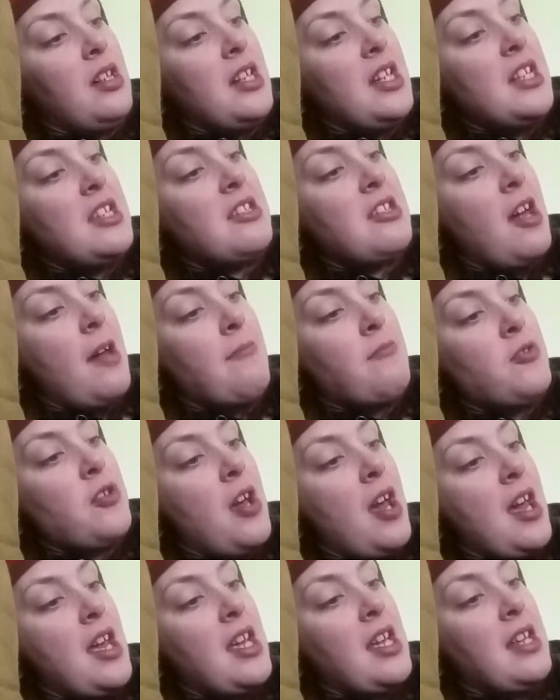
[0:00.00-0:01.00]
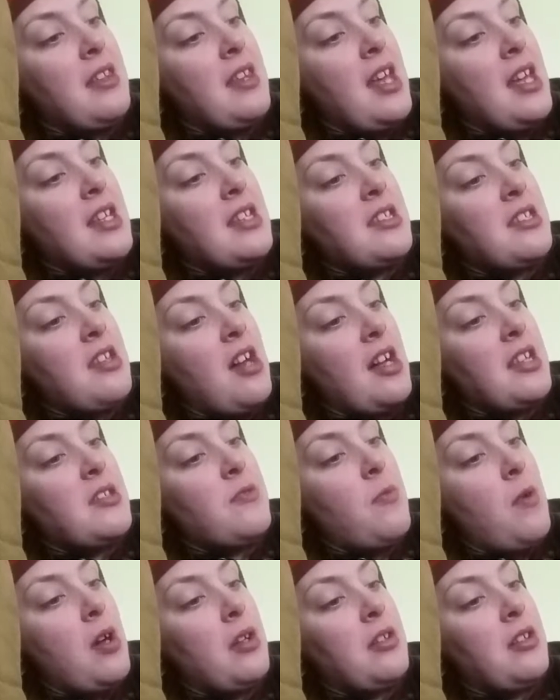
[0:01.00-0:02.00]
He stopped trying and let his thoughts
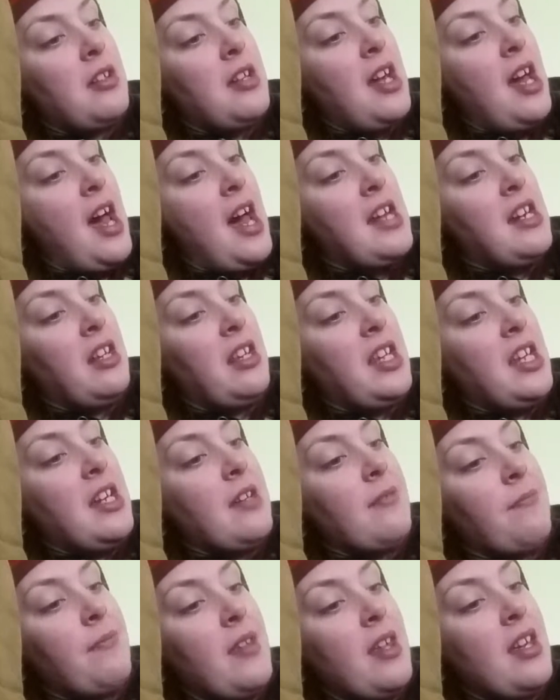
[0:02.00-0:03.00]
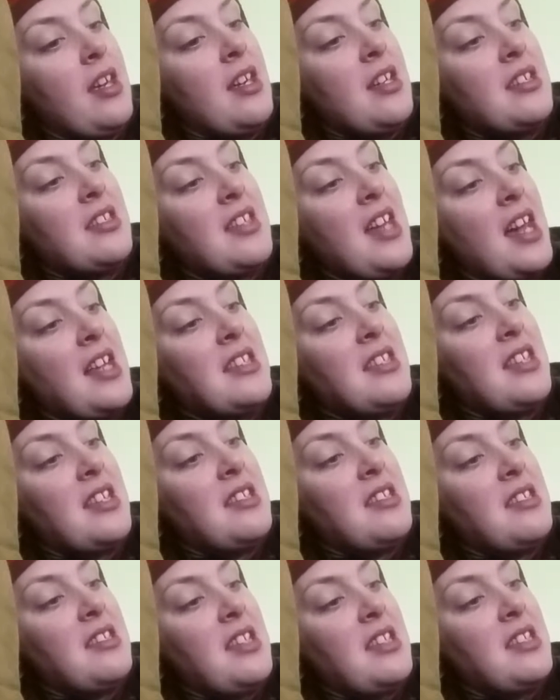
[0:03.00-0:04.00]
wander idly. Science
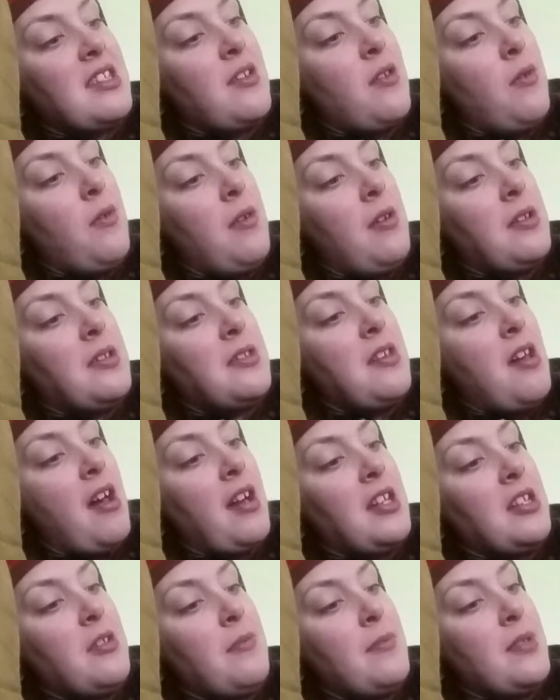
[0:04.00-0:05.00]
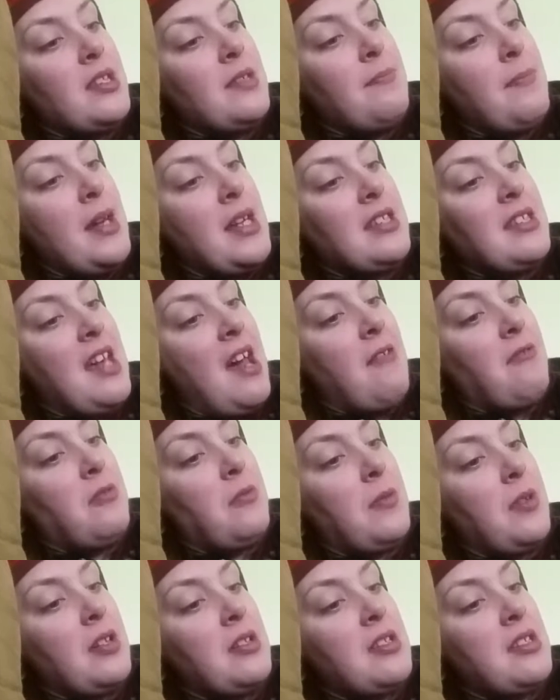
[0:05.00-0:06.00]
lessons at school, talking to Miss Bates
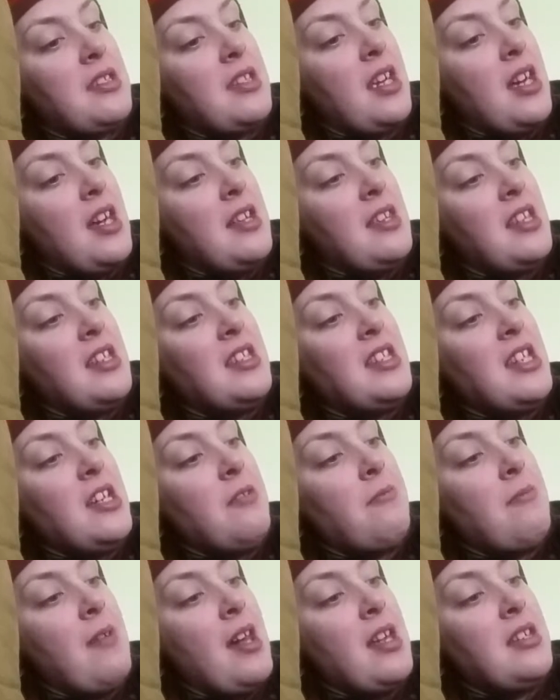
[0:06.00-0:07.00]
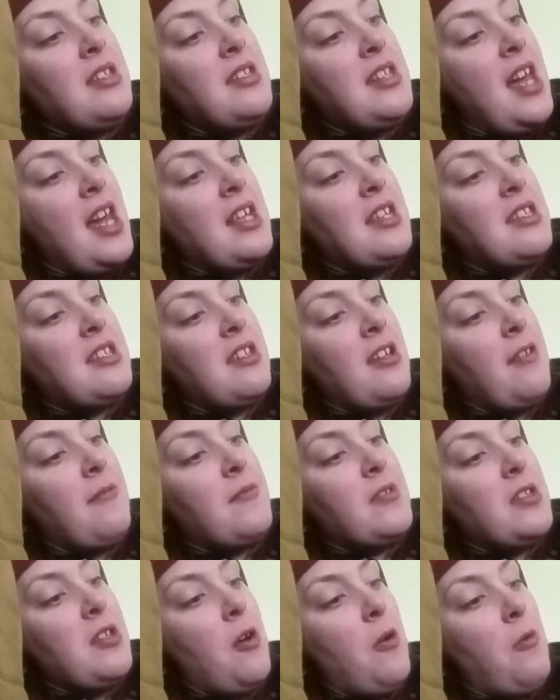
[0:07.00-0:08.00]
afterwards, the neat red 10s of
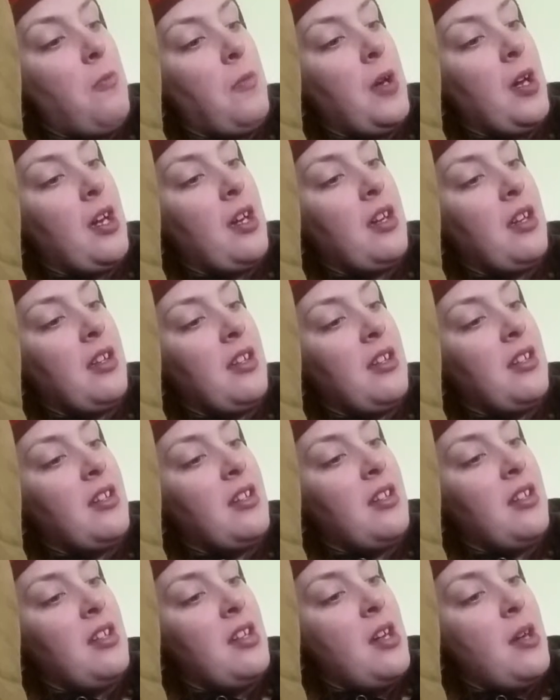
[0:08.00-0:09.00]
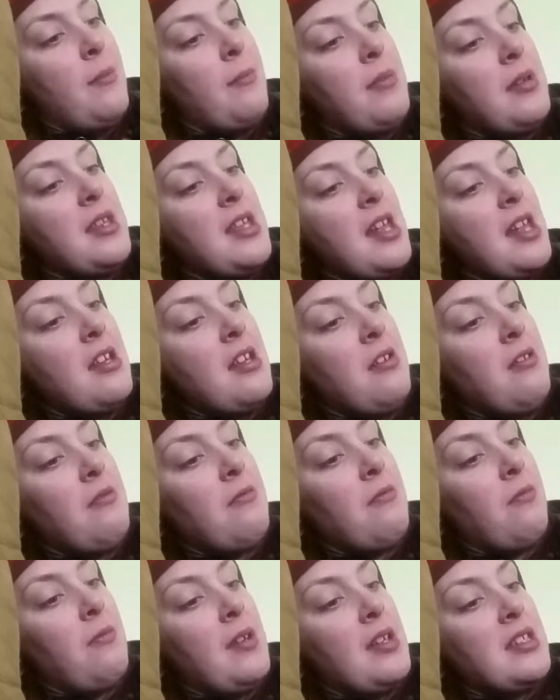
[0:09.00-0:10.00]
his homework. But there
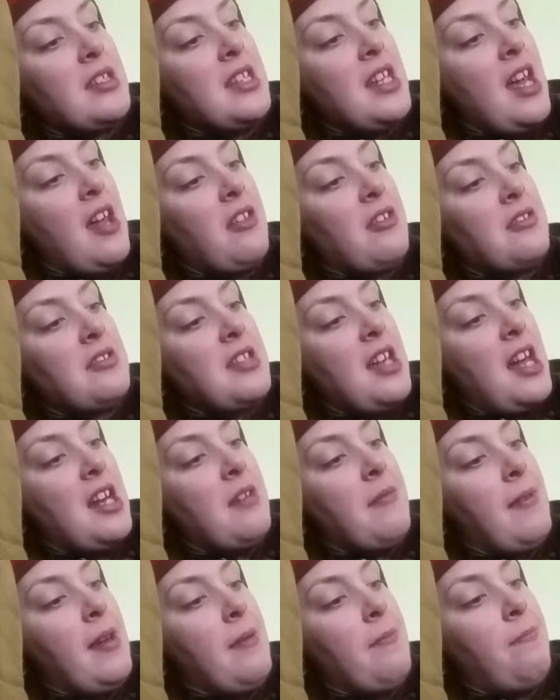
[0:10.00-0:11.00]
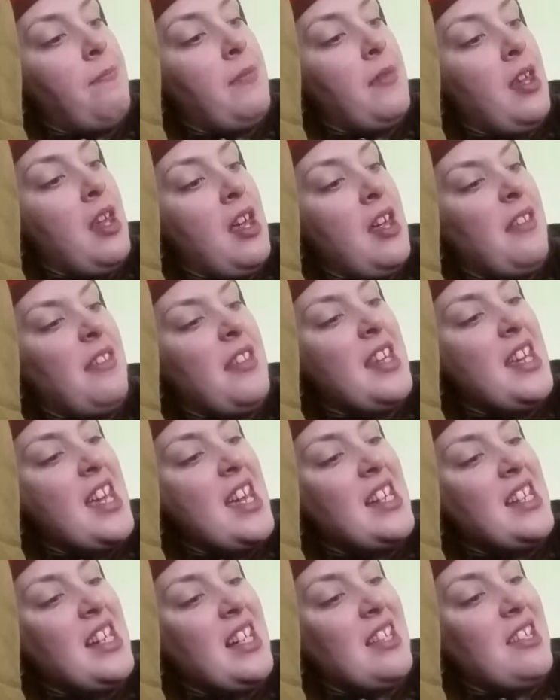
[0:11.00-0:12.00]
was the other side of it, the
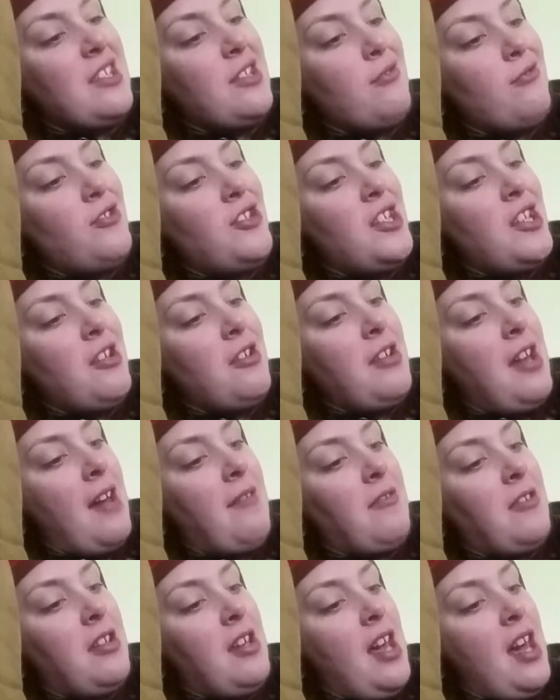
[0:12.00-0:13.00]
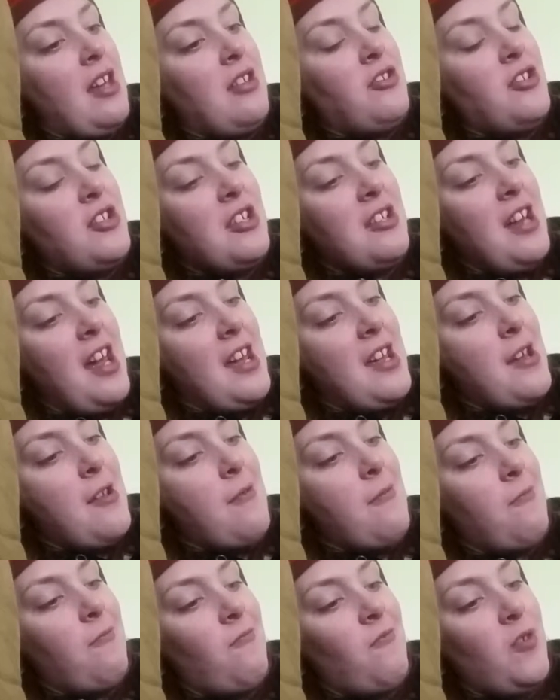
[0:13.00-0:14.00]
idiots who jeered at
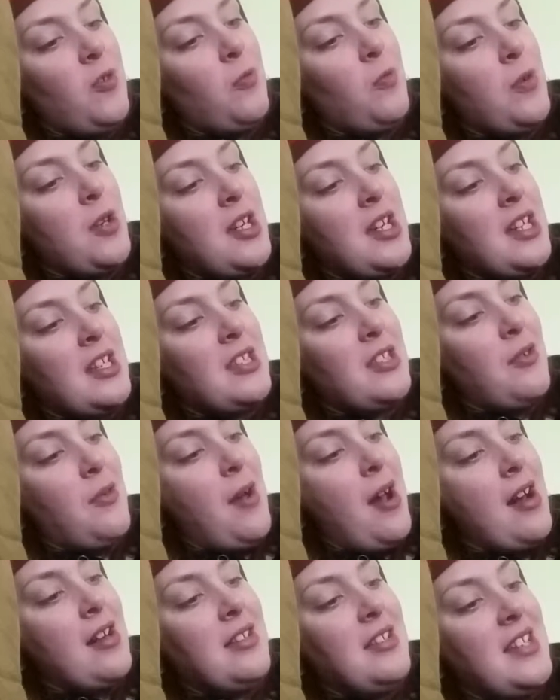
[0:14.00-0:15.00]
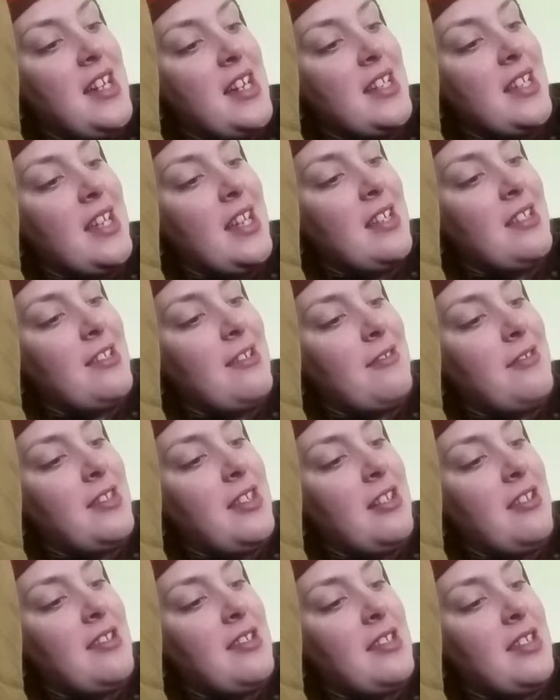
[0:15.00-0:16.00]
him for working so hard and taking it so
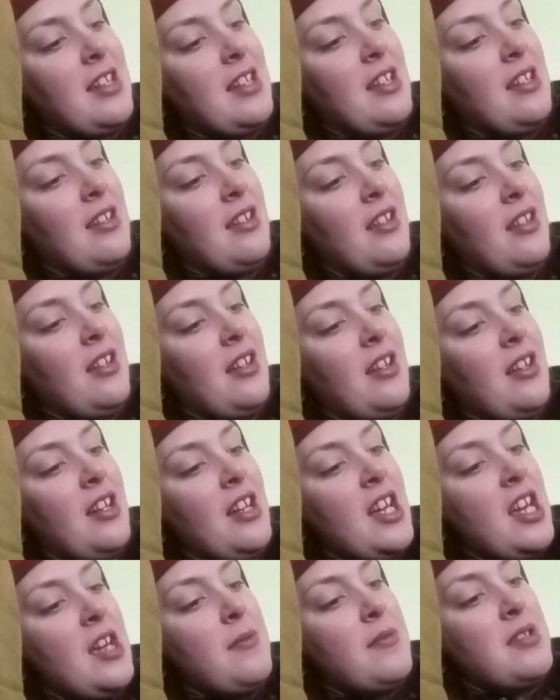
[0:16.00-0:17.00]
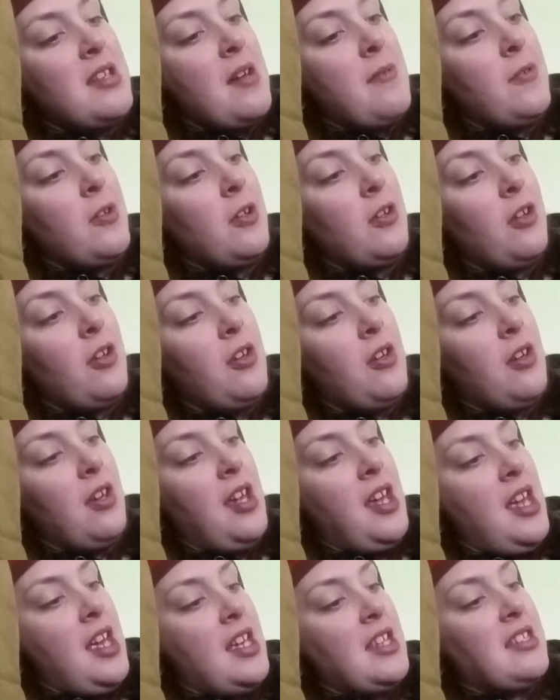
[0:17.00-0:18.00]
seriously. He would never
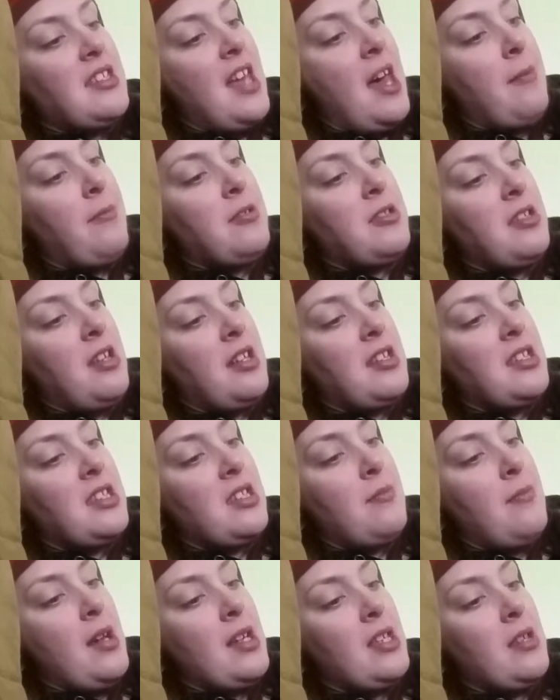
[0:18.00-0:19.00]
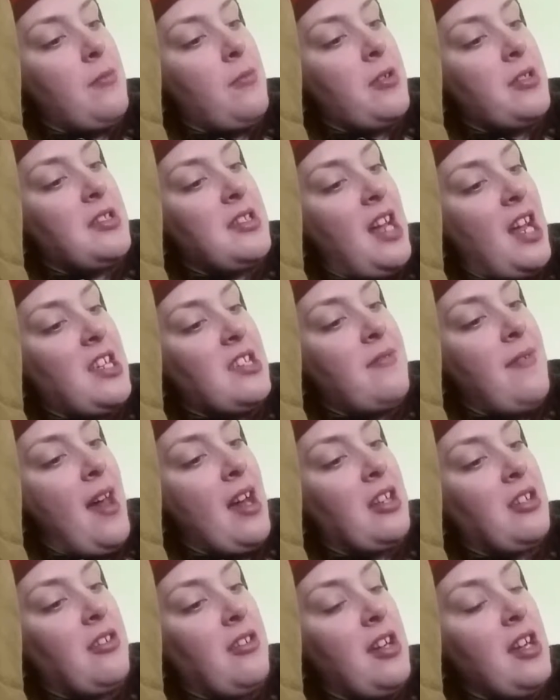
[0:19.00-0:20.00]
cook his lab results to make them more
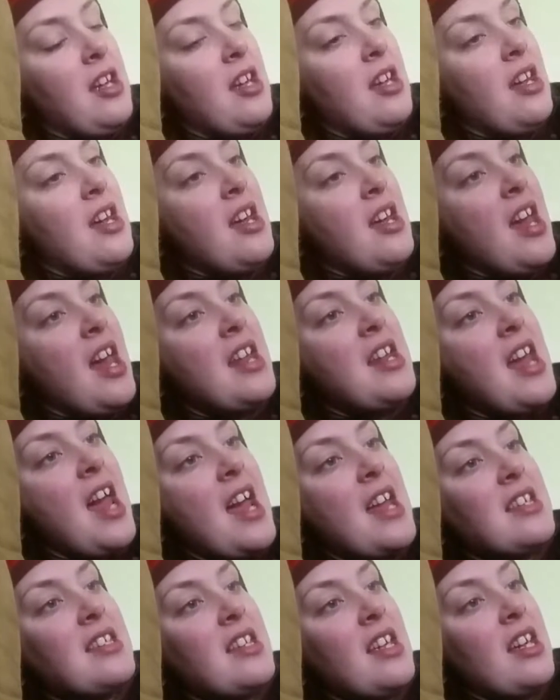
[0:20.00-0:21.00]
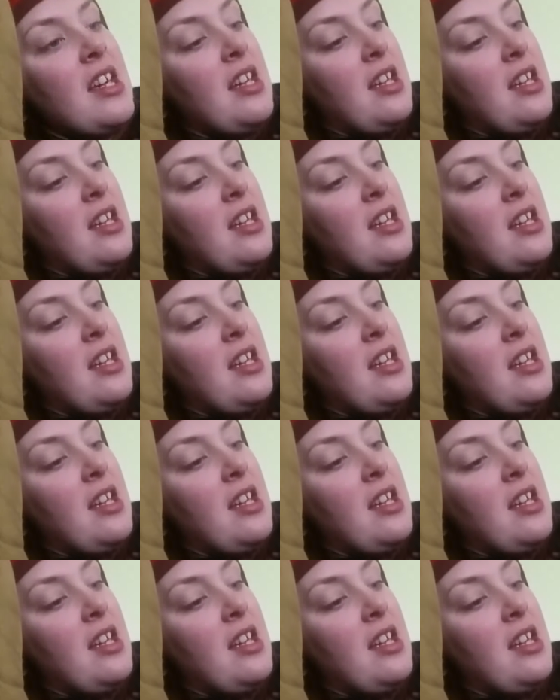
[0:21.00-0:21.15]
satisfactory, and as